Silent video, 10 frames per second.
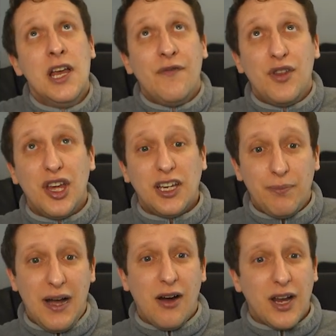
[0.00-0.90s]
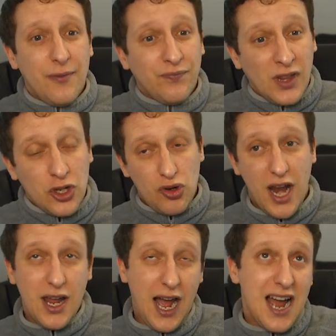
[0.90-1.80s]
if you think about it,
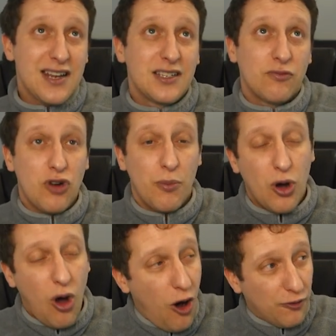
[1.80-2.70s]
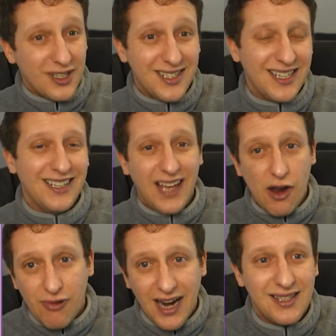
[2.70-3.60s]
Trent and Robbo often didn't get
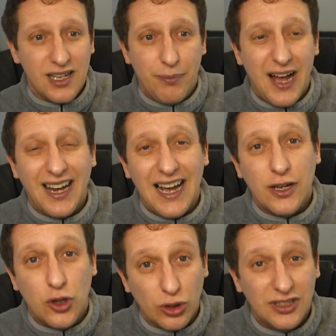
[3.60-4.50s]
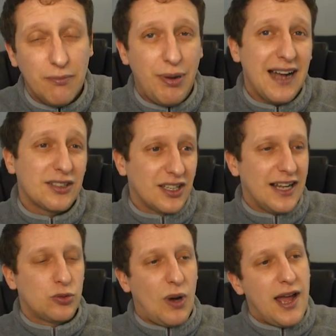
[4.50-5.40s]
right to the byline and cut it back. So
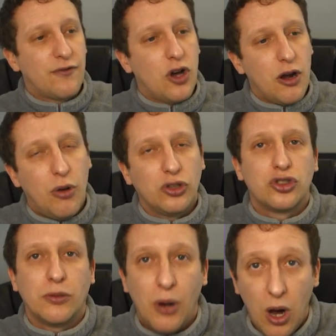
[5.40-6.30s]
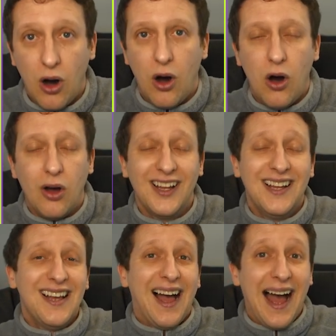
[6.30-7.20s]
that's why I've got them on support
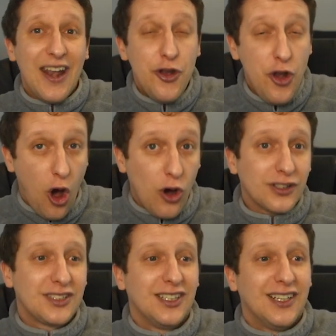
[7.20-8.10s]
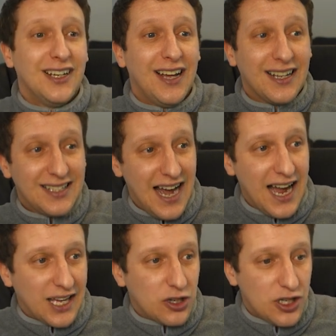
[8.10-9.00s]
and not
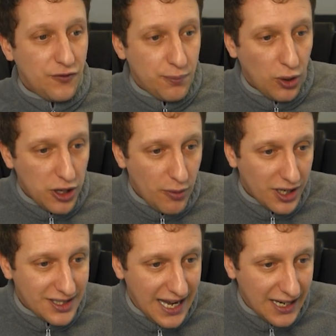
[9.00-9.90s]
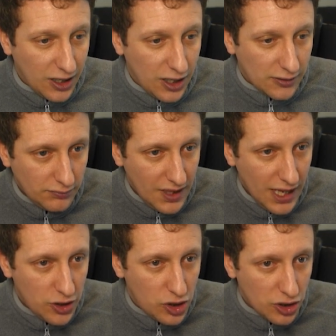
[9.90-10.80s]
attack. Because if you put them on attack, look,
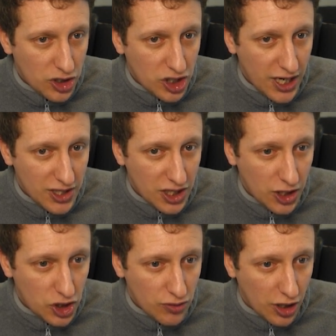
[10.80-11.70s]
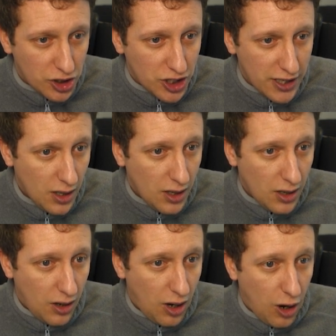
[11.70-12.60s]
it does change the instruction
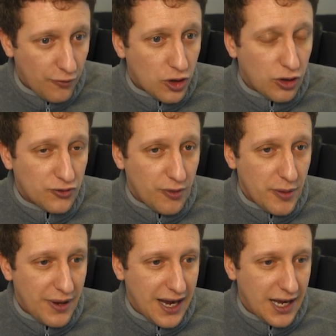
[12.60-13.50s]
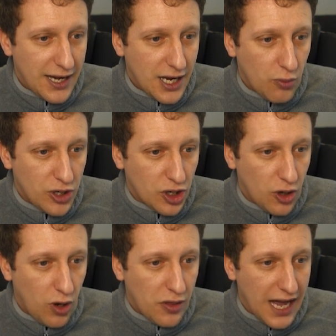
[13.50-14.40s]
of cross from the byline. And we don't
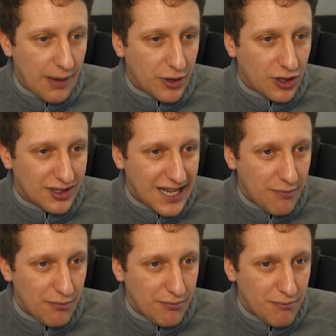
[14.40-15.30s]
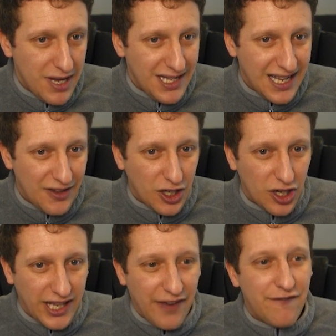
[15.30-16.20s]
want that because that means that they're going to
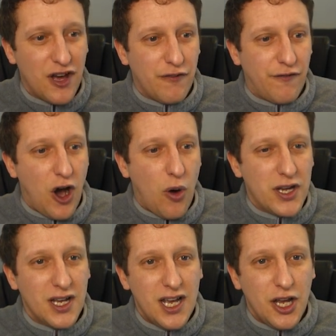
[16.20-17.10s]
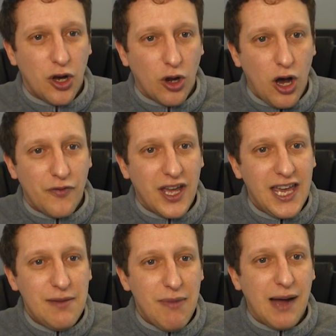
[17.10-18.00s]
get further forward. A lot of the
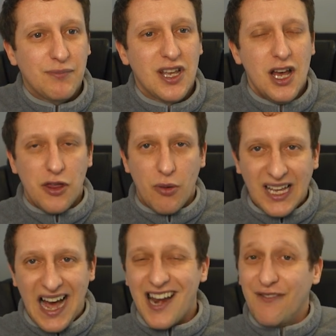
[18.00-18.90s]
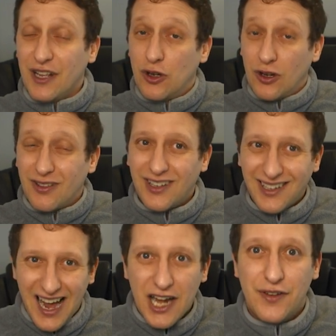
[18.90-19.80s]
heat maps, they were kind of
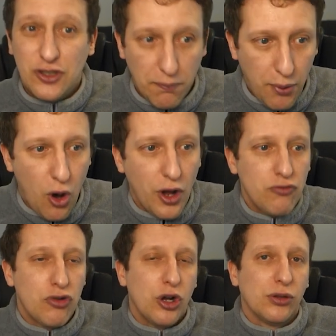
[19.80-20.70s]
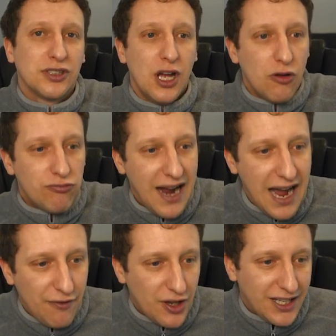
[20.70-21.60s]
in supporting roles
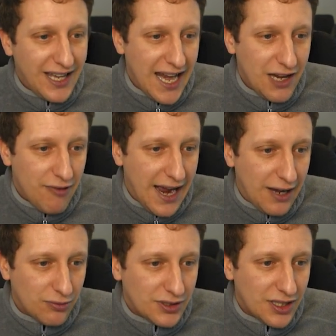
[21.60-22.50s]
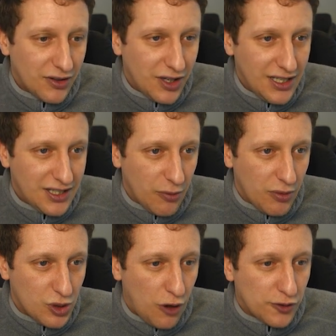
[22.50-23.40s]
rather than getting round these two. It
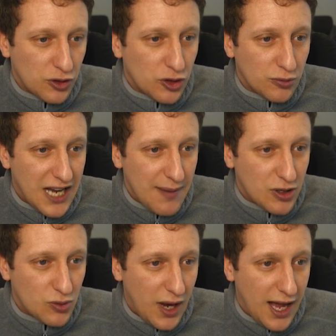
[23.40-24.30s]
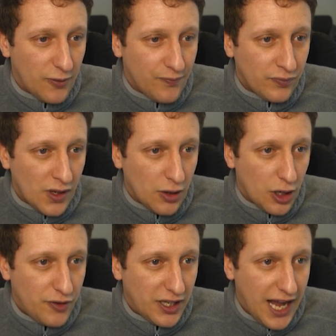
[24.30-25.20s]
was often sometimes as well,
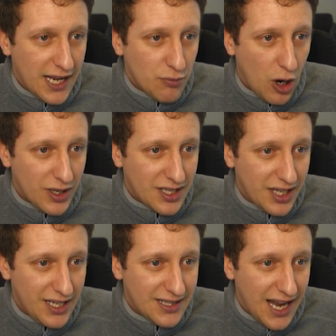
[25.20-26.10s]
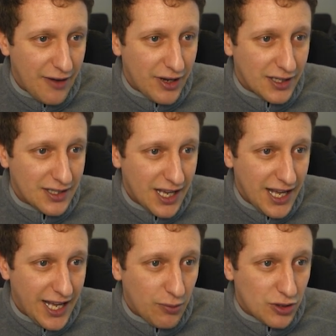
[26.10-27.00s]
if you're getting more into these areas,
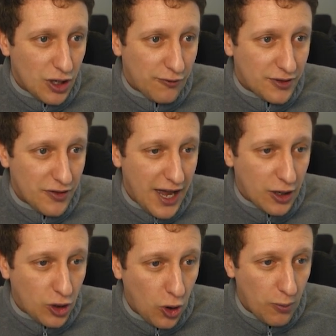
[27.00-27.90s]
it was often then a cut